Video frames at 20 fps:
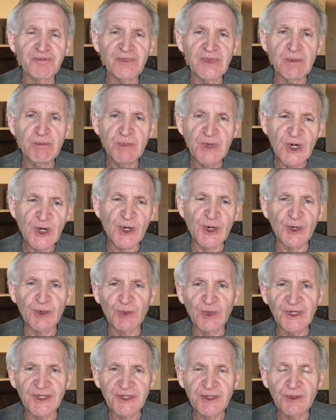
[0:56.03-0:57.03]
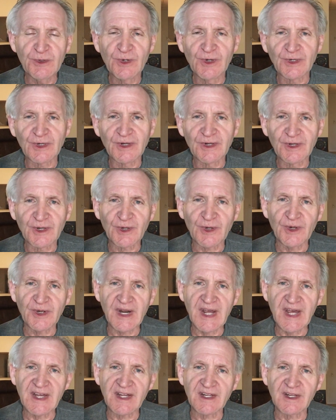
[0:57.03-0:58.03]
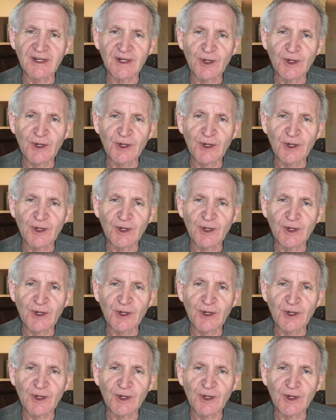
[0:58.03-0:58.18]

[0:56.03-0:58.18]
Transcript: the mirror with two Claudette